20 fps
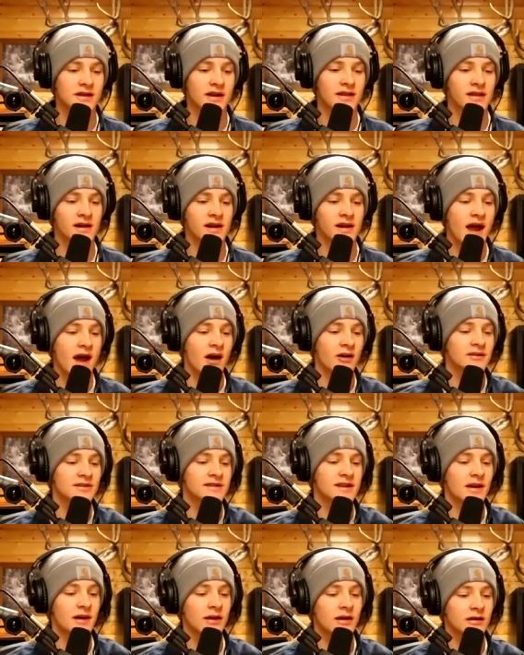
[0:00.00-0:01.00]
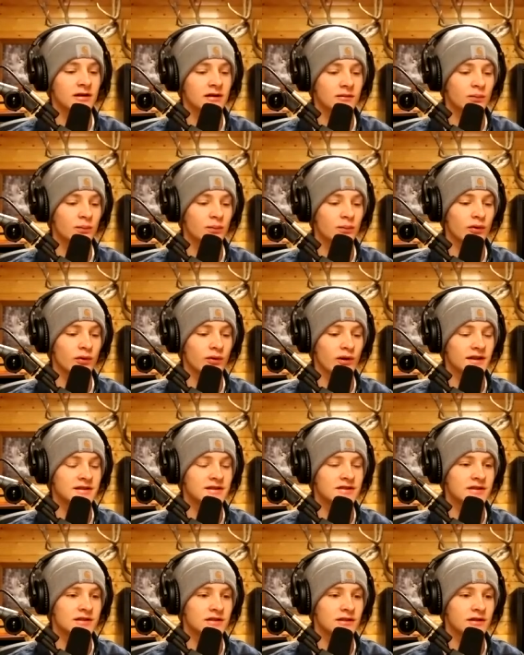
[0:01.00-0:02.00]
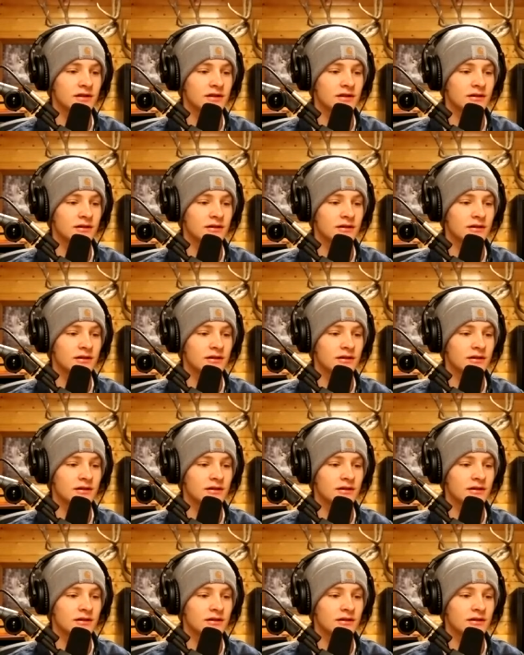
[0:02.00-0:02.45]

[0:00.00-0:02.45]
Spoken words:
and then how does that progress to,